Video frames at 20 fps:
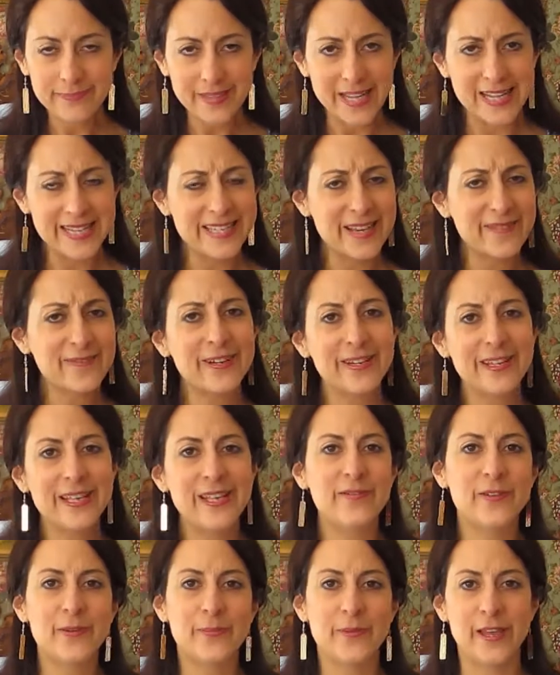And definitely,
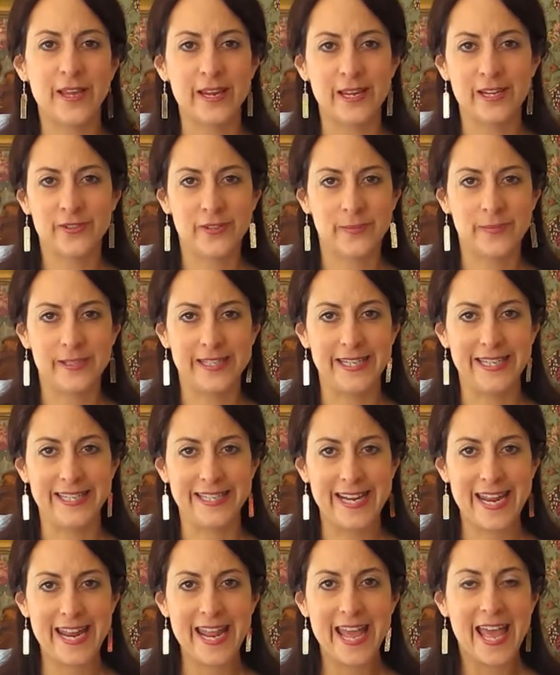if you're planning a trip to
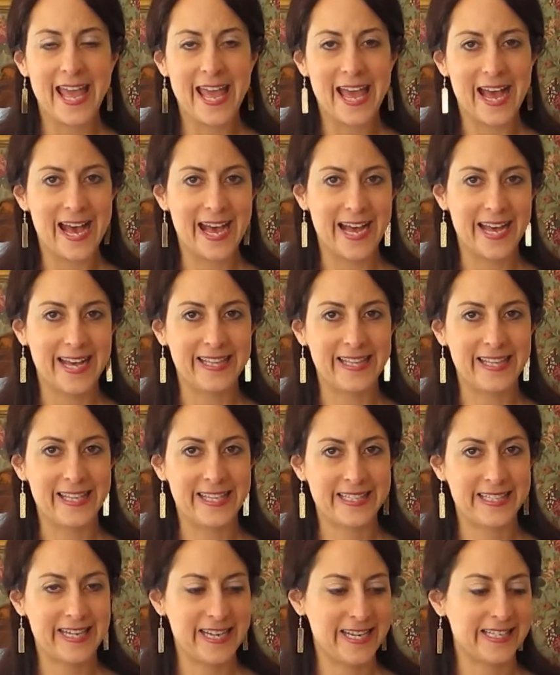Disney, uh,
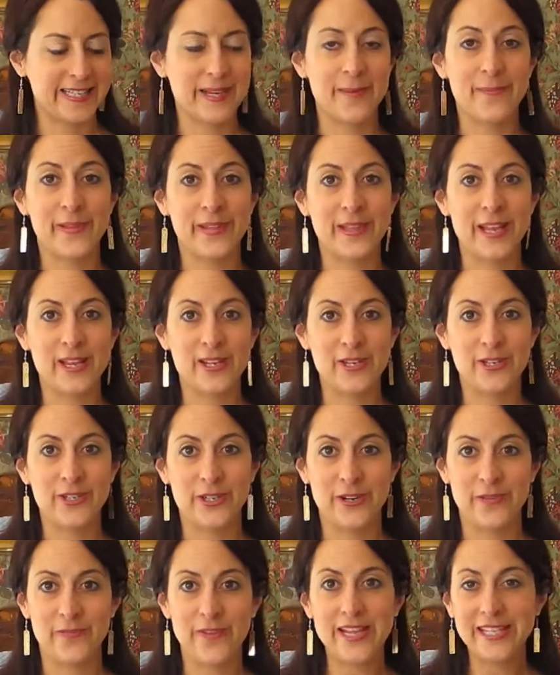this is something that you
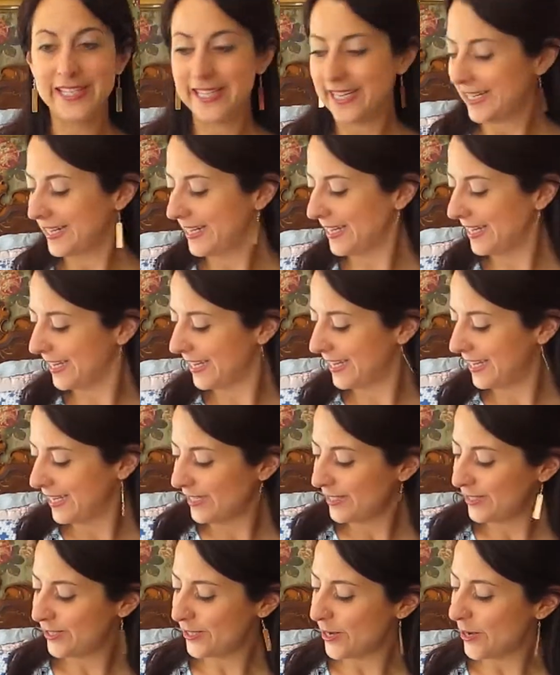should invest in.
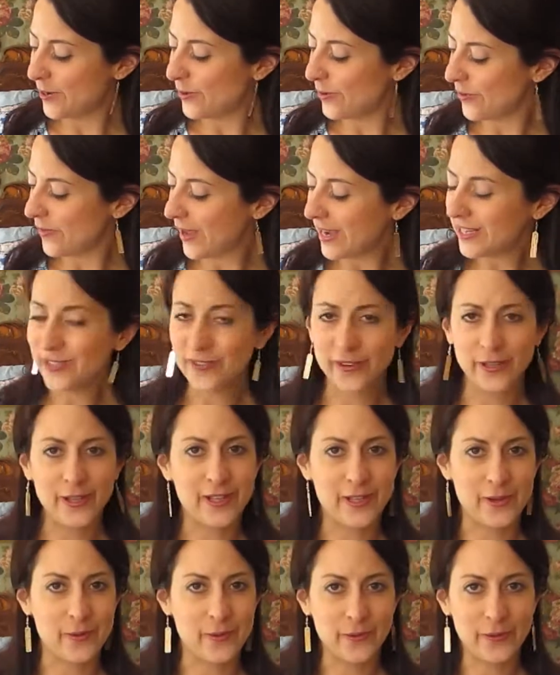So that's really
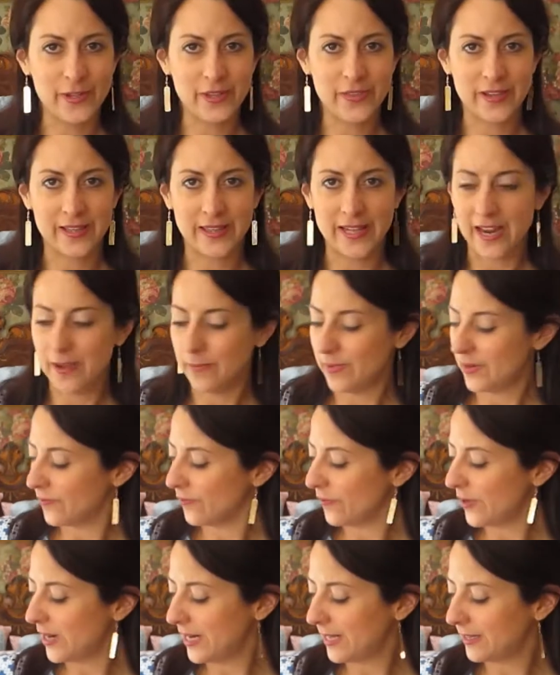the only thing that I've been
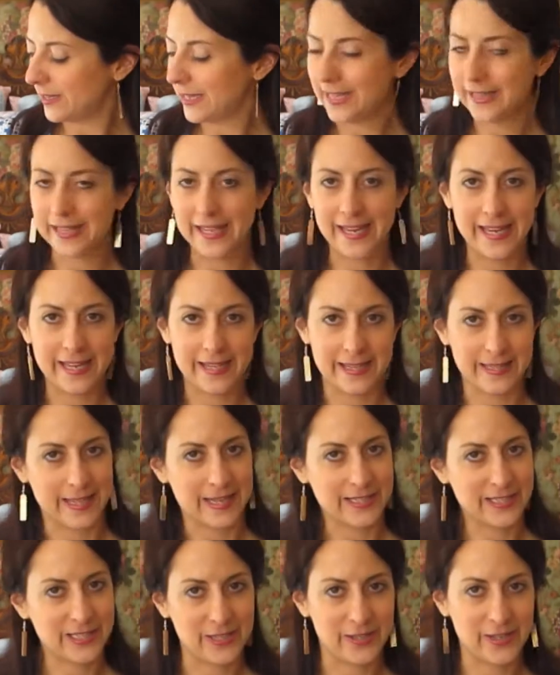reading lately, and
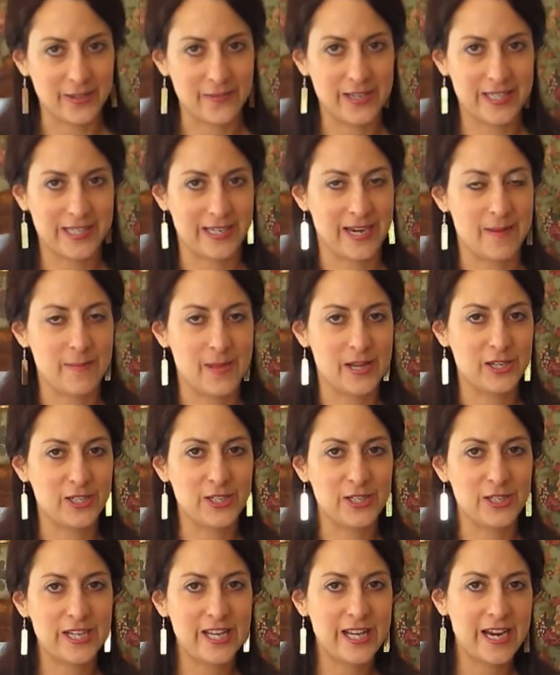that's the only reason I
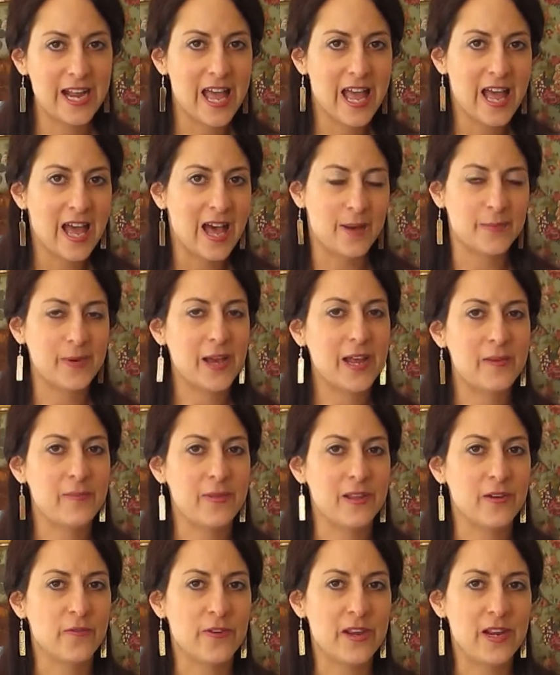mentioned it. I'm not a
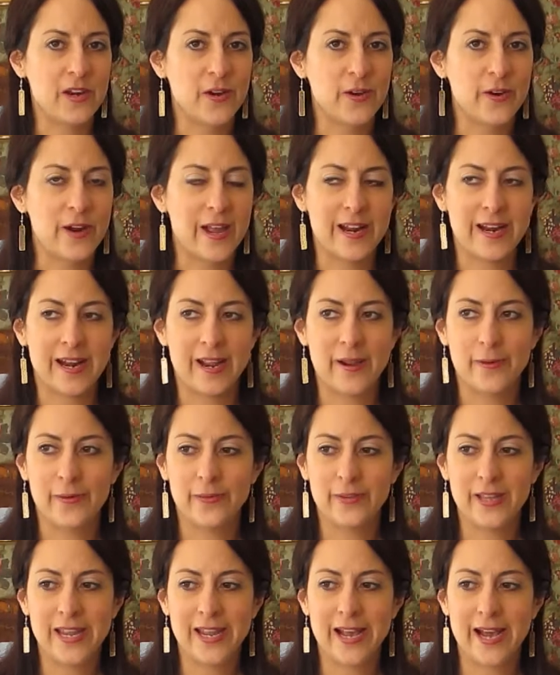big reader, and I
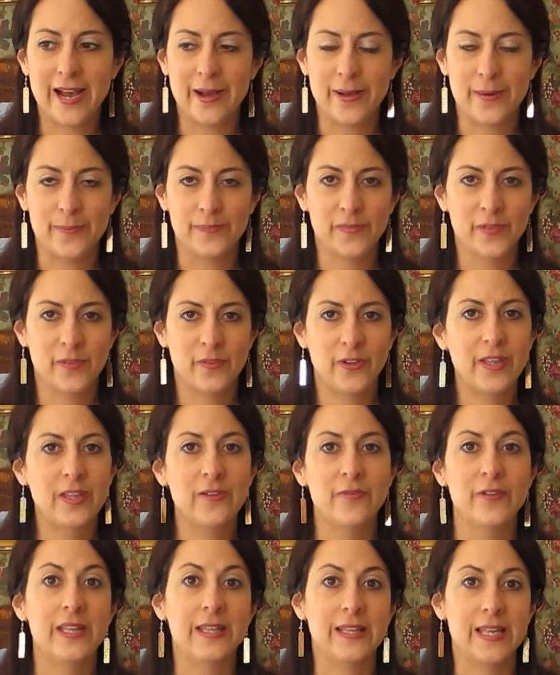only um, really
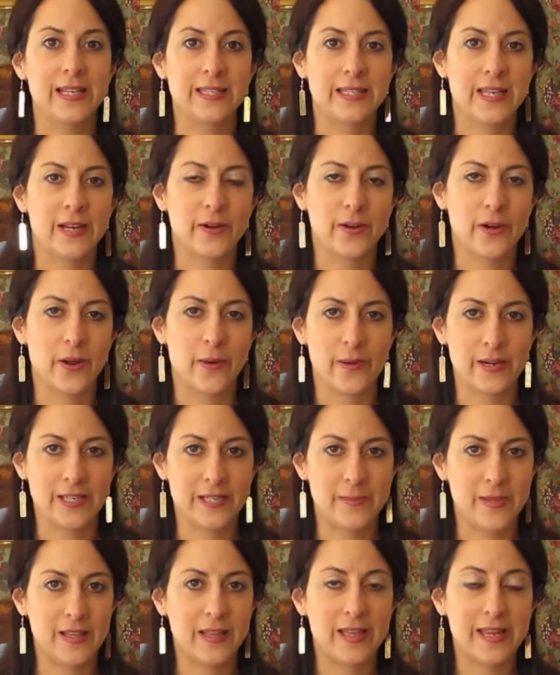read things that are going
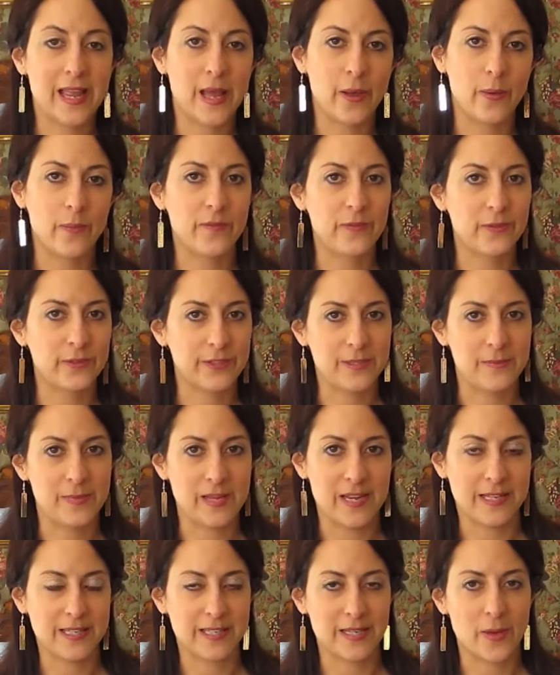to be like helpful to
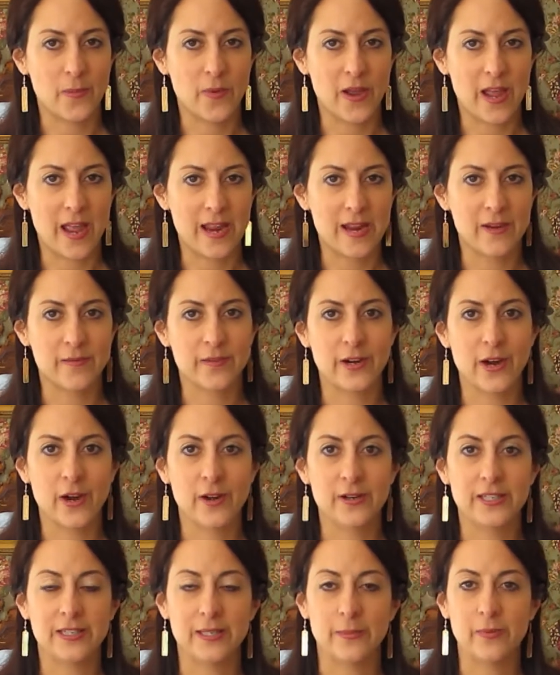me in some way in
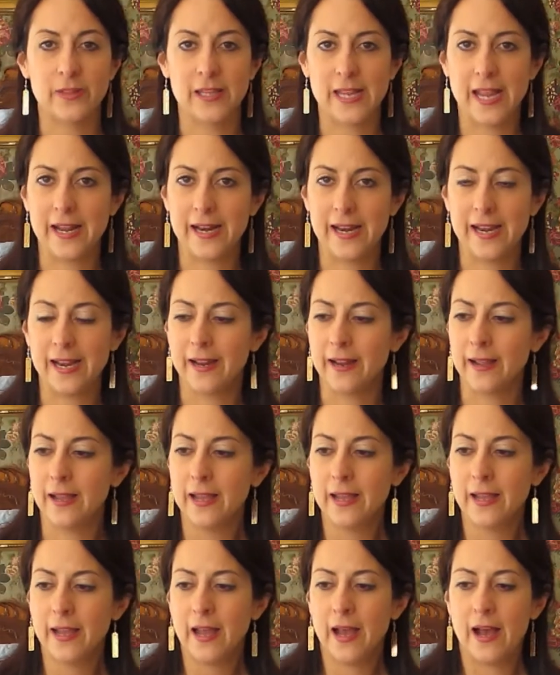regards to planning.
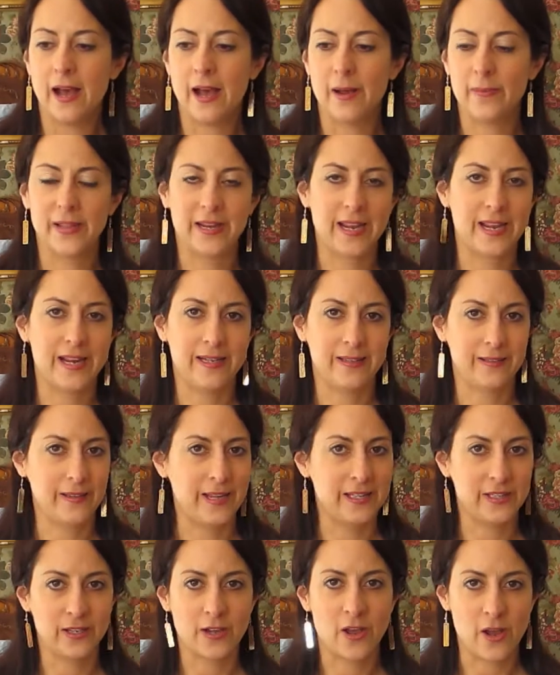Um, like I
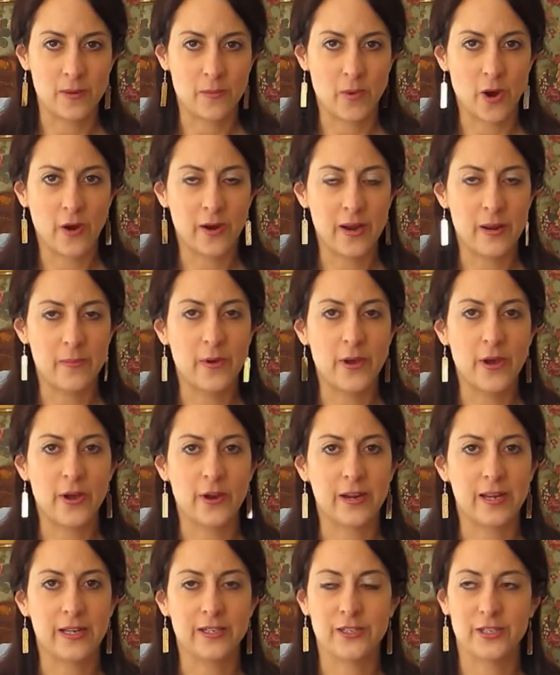like the KonMari
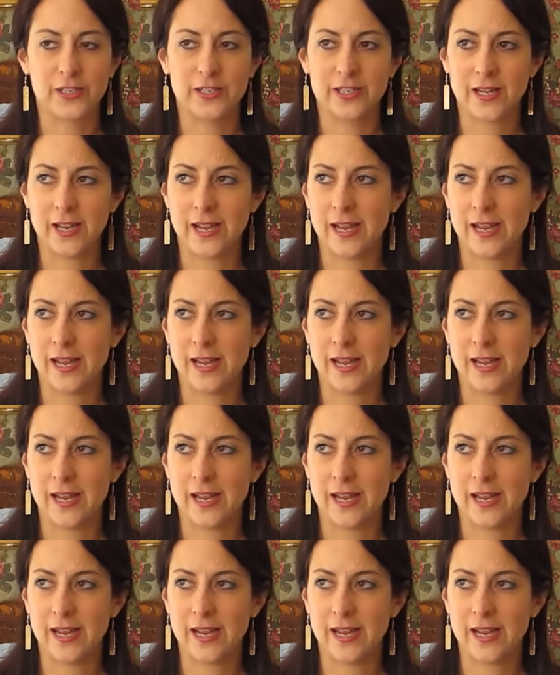book. It just